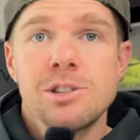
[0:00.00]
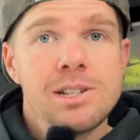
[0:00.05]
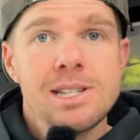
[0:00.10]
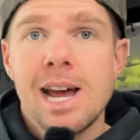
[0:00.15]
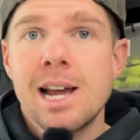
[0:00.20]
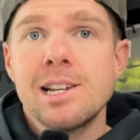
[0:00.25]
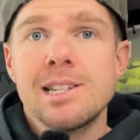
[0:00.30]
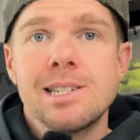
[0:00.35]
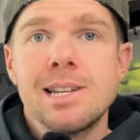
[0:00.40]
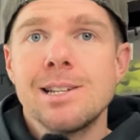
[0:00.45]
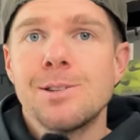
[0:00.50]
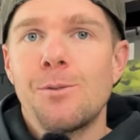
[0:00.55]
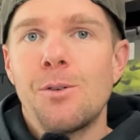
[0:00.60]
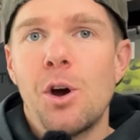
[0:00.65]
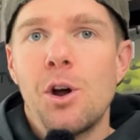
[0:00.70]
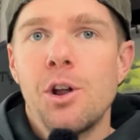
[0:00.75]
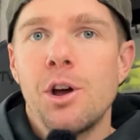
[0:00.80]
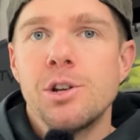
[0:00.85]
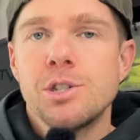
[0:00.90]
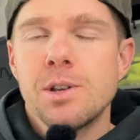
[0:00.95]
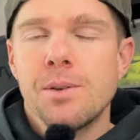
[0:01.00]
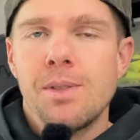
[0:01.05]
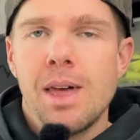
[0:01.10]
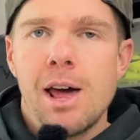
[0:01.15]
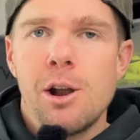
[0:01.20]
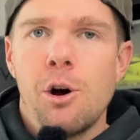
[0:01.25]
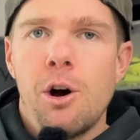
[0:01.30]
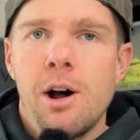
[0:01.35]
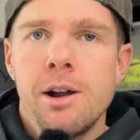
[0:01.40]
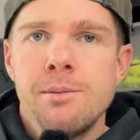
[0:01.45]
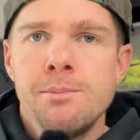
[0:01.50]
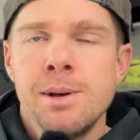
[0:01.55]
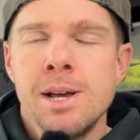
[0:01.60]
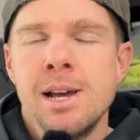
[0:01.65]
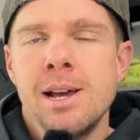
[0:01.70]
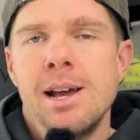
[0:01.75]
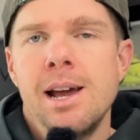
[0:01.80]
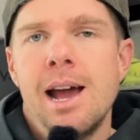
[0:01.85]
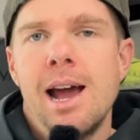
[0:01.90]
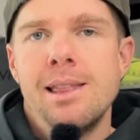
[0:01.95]
So take six photos of that item
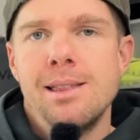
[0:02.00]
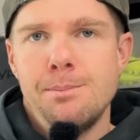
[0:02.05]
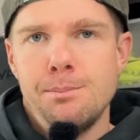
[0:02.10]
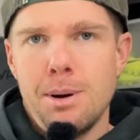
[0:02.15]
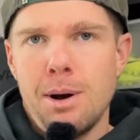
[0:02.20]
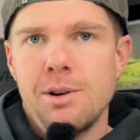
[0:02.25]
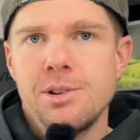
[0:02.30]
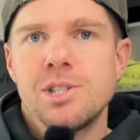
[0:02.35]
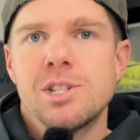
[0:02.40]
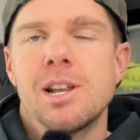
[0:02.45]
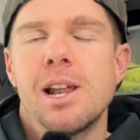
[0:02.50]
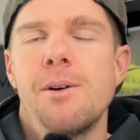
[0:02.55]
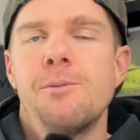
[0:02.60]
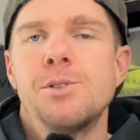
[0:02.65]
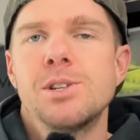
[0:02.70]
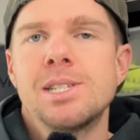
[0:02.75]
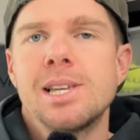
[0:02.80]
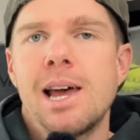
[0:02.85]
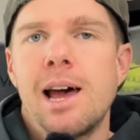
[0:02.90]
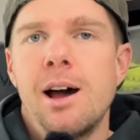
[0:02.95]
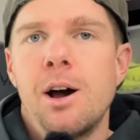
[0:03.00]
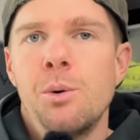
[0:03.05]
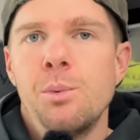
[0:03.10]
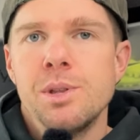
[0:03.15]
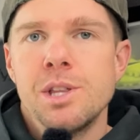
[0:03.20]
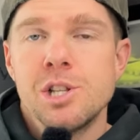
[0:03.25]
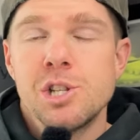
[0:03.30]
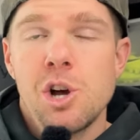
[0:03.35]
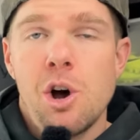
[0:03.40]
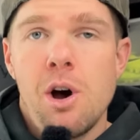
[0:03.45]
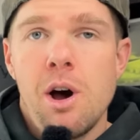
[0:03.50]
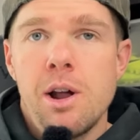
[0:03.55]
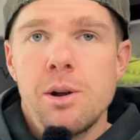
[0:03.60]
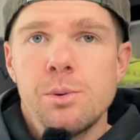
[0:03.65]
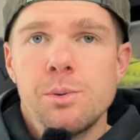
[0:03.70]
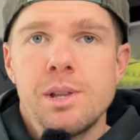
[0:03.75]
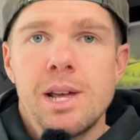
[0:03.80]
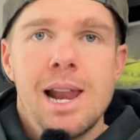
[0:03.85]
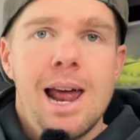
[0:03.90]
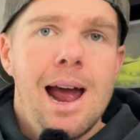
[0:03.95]
and then post it up for sale with a
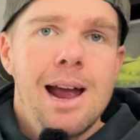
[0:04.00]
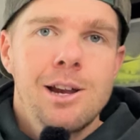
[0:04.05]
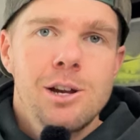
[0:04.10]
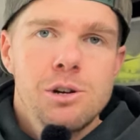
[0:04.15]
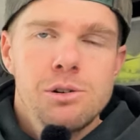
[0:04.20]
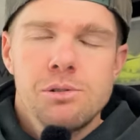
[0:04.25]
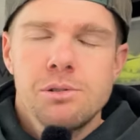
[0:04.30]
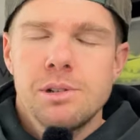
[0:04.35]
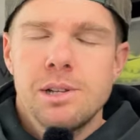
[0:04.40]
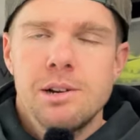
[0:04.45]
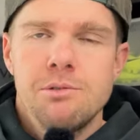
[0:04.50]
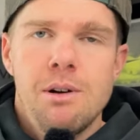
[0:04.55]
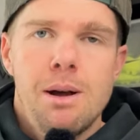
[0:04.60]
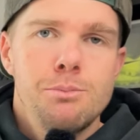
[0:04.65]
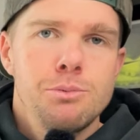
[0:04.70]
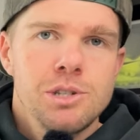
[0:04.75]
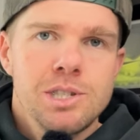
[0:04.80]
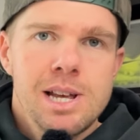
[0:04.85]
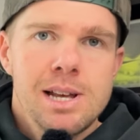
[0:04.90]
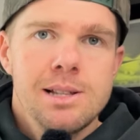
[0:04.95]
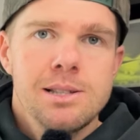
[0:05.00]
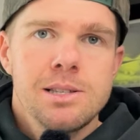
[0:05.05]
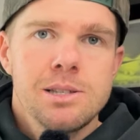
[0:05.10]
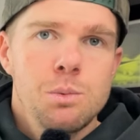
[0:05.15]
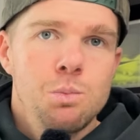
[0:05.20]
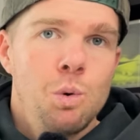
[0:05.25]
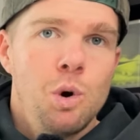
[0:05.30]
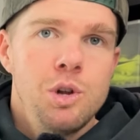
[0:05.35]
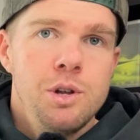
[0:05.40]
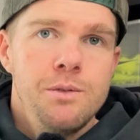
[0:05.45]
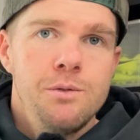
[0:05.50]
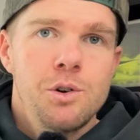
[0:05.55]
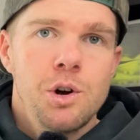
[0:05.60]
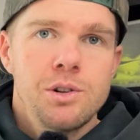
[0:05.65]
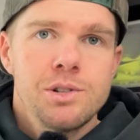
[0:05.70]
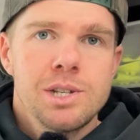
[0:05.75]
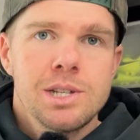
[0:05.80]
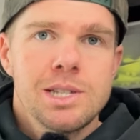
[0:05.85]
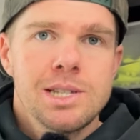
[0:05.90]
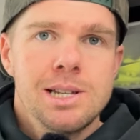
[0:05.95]
title that accurately represents what you've
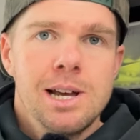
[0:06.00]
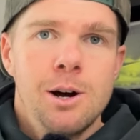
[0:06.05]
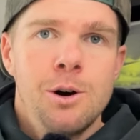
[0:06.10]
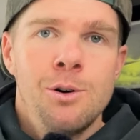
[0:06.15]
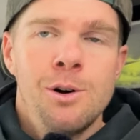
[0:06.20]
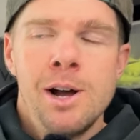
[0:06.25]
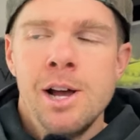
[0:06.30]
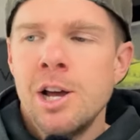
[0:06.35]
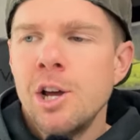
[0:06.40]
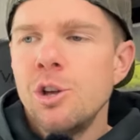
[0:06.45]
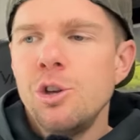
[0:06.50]
got to sell.